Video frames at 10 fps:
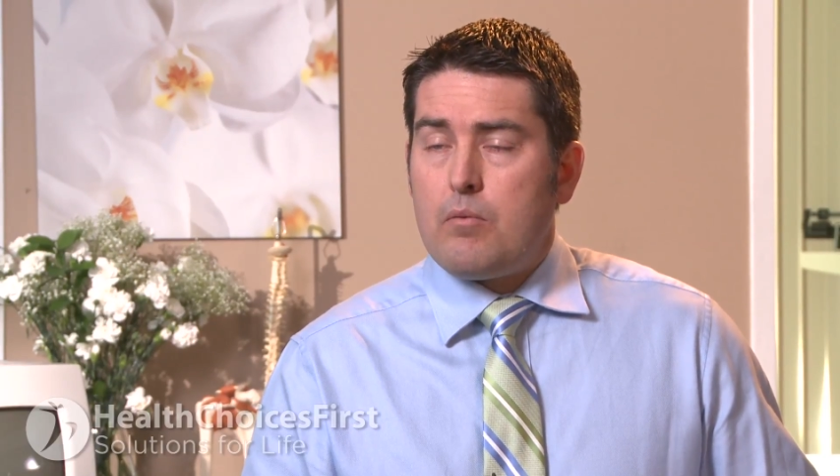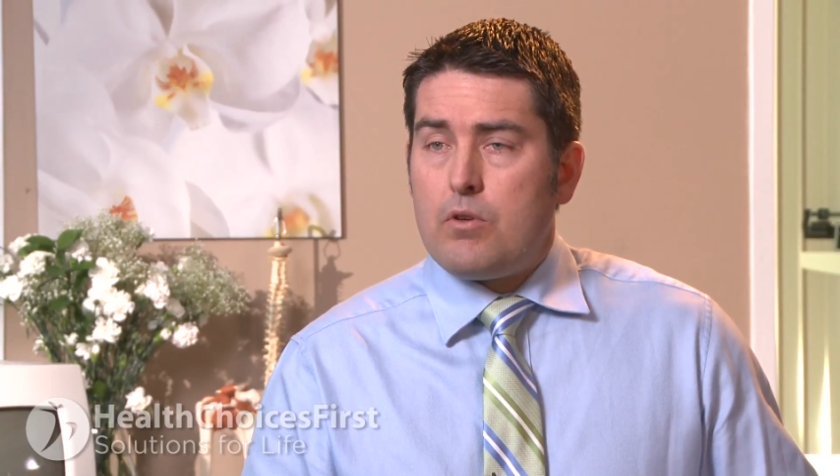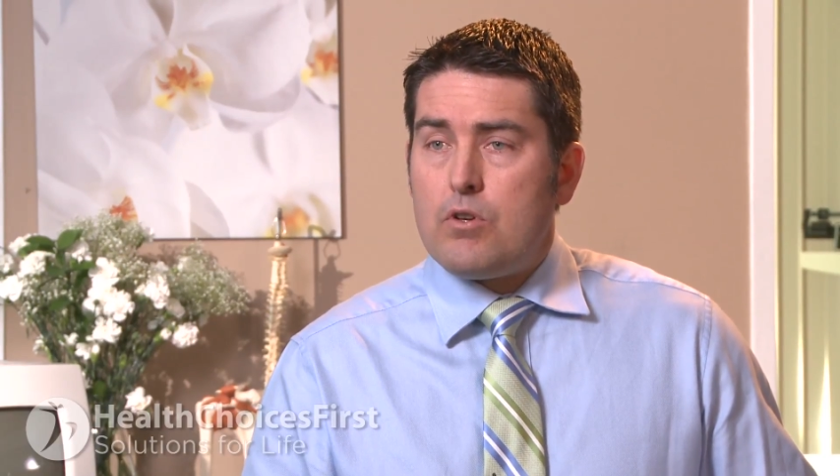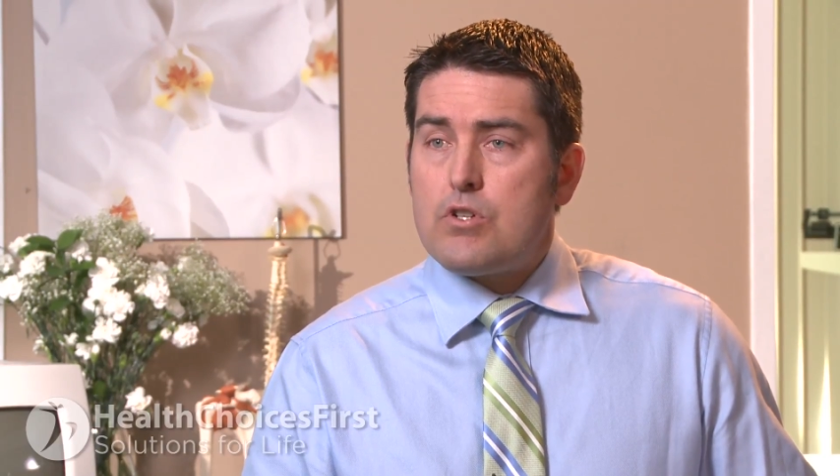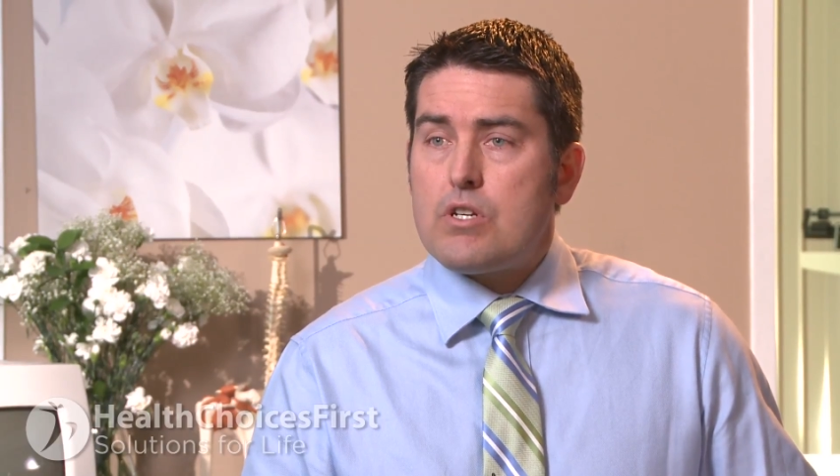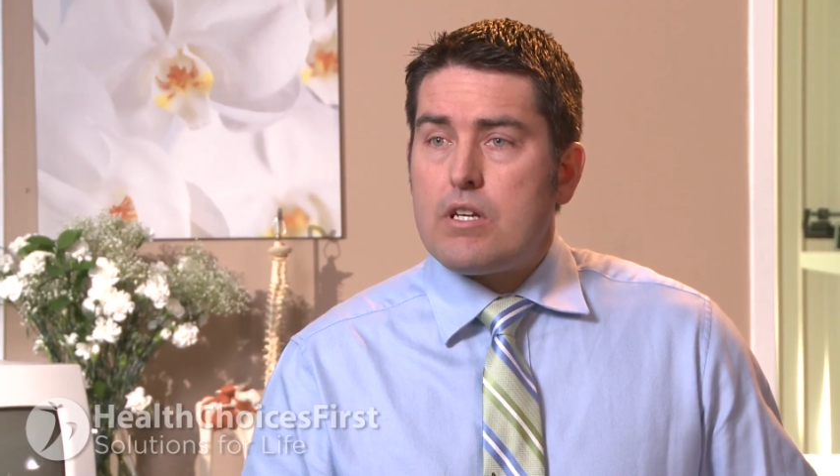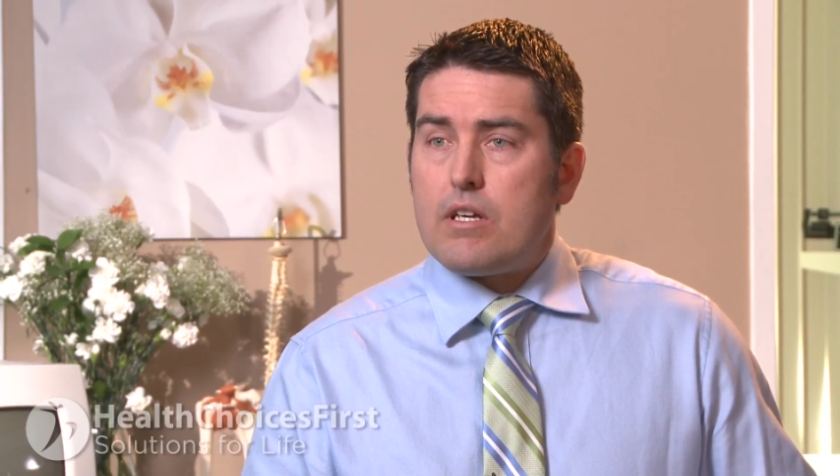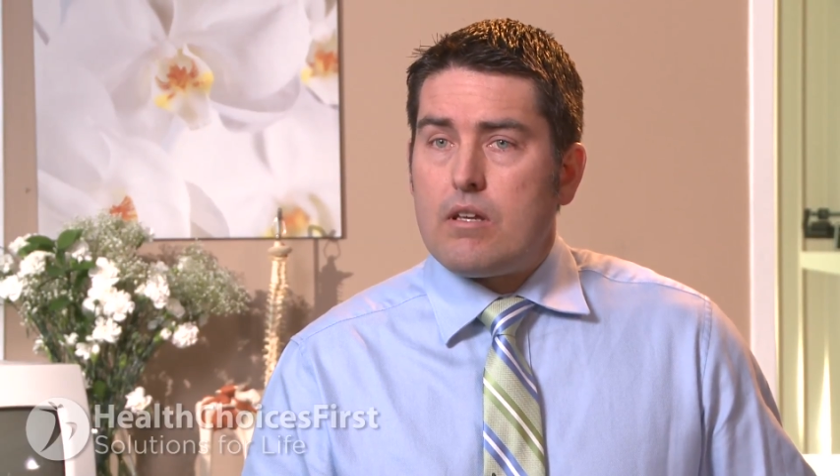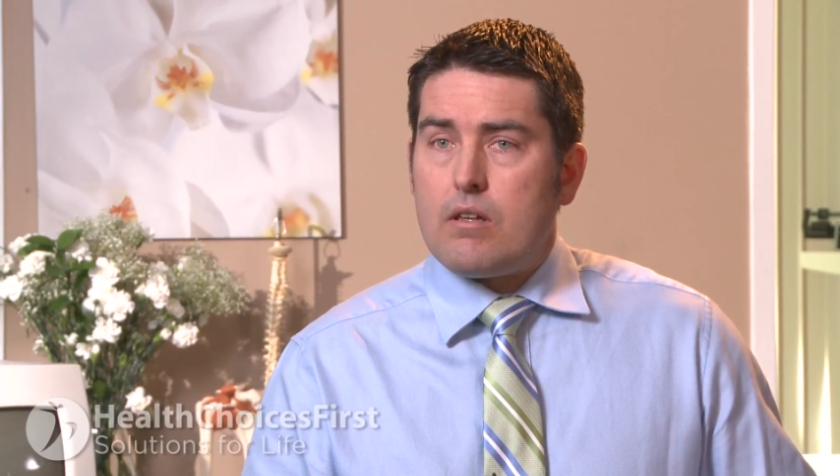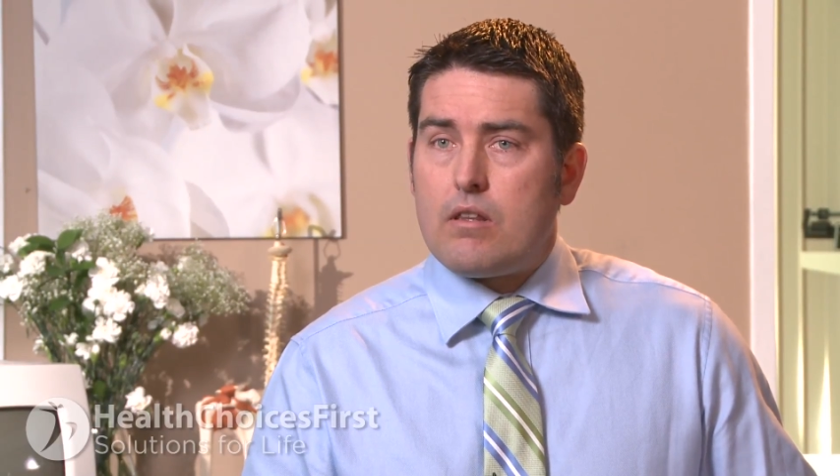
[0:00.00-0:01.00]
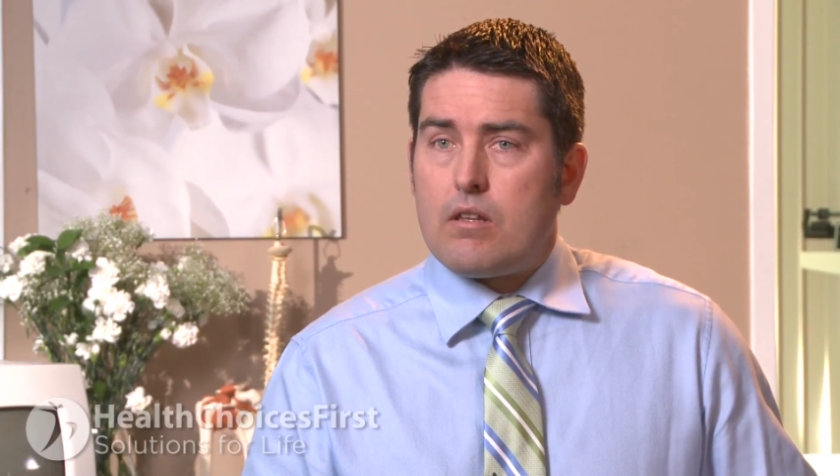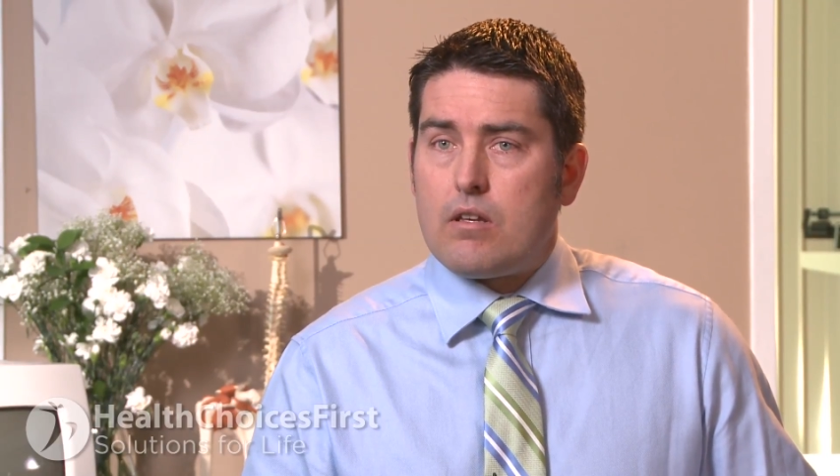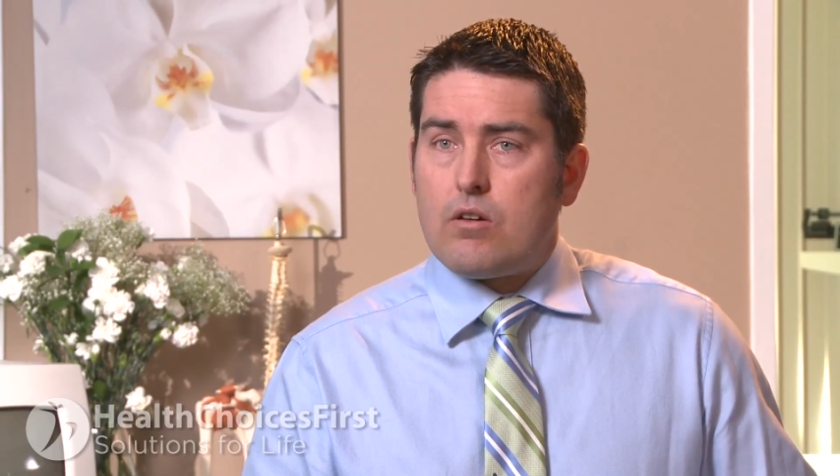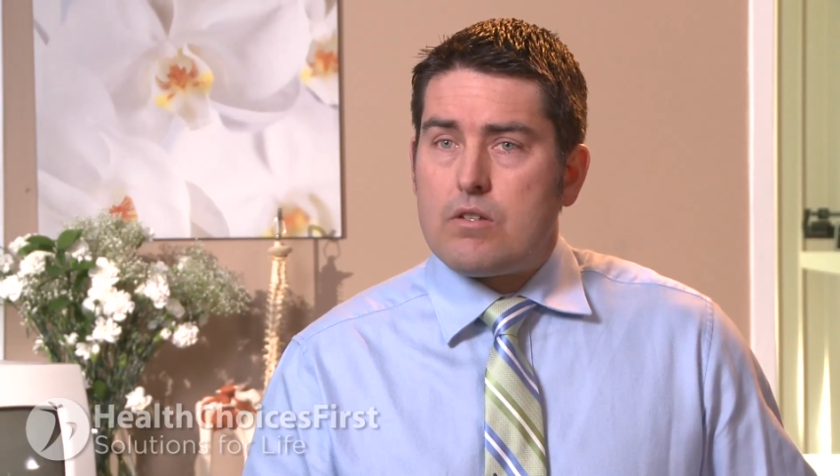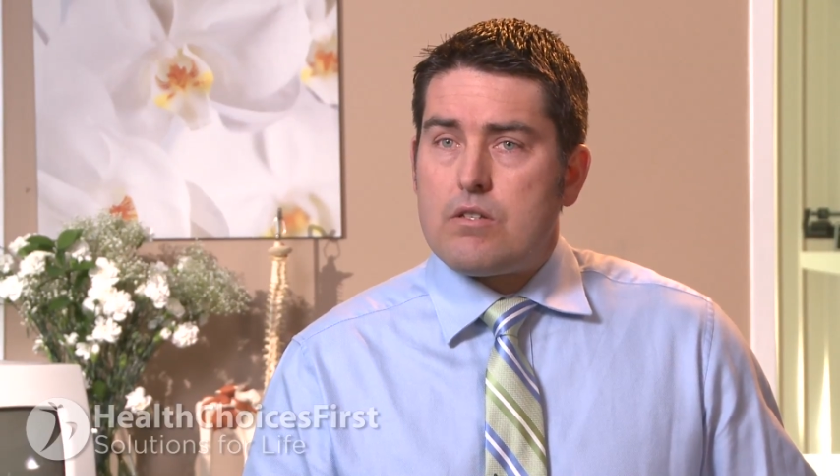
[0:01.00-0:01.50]
Usually the
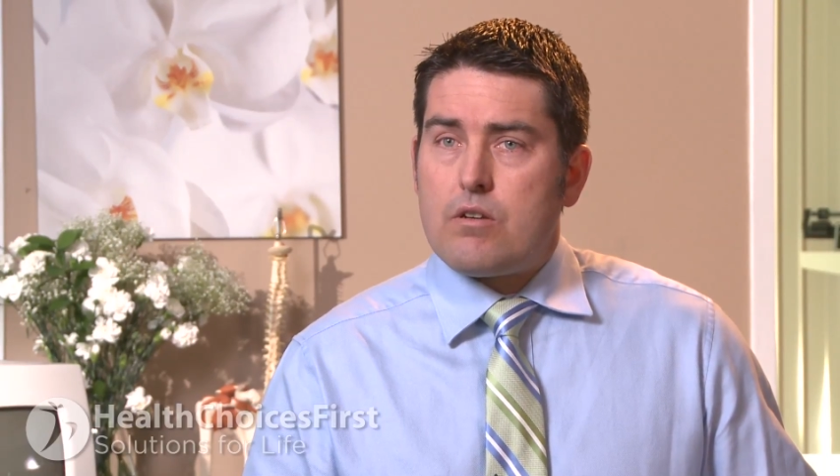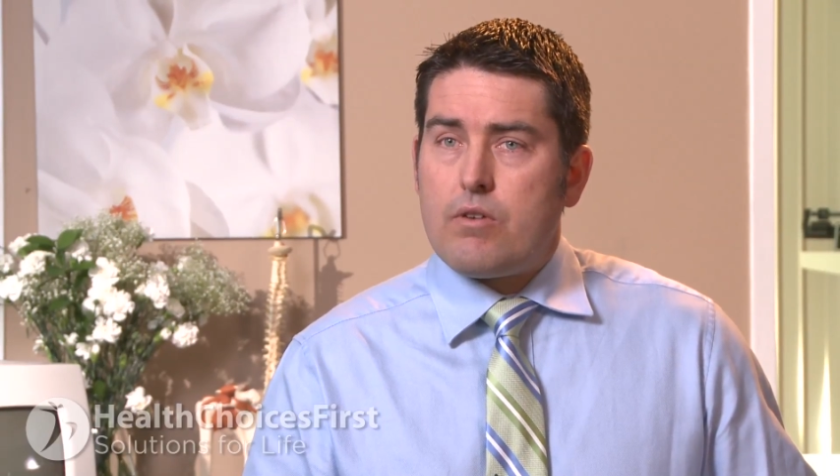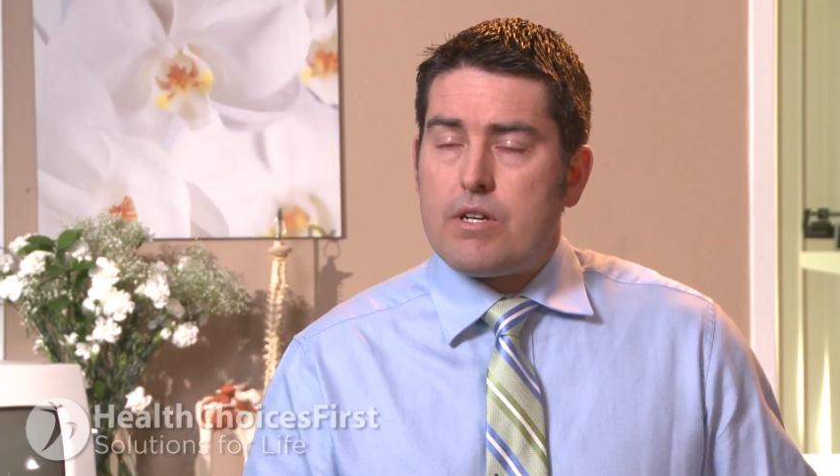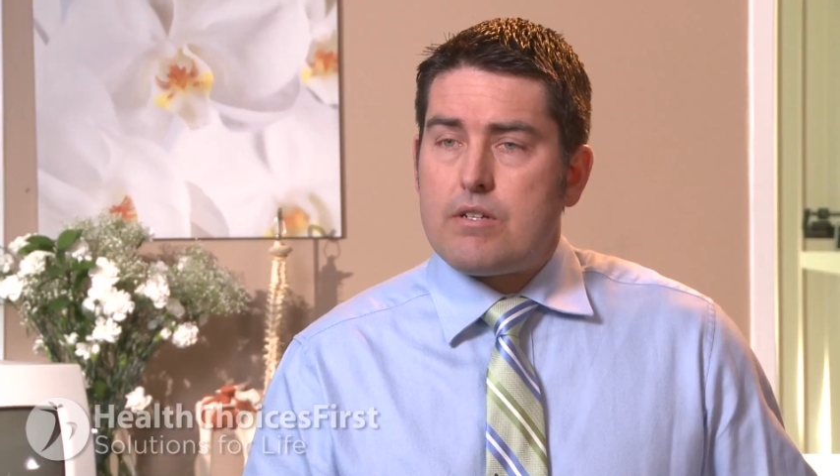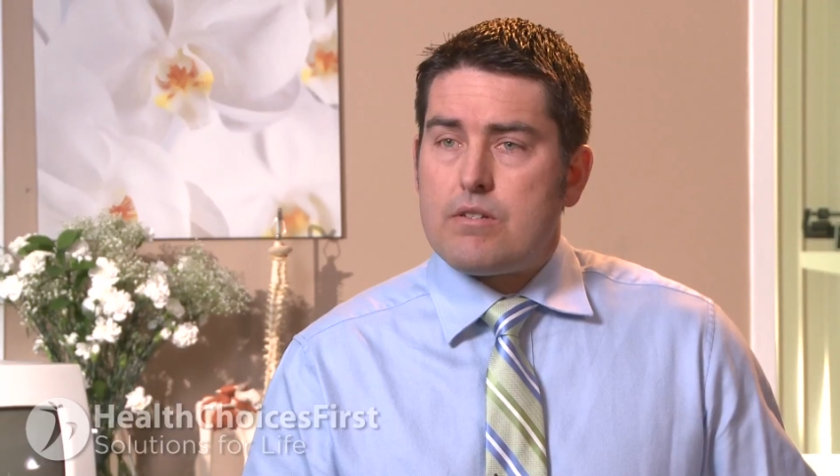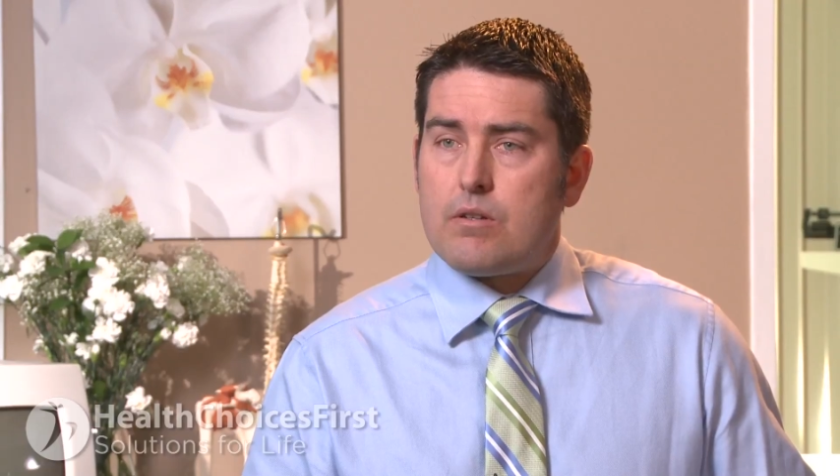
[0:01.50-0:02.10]
considerations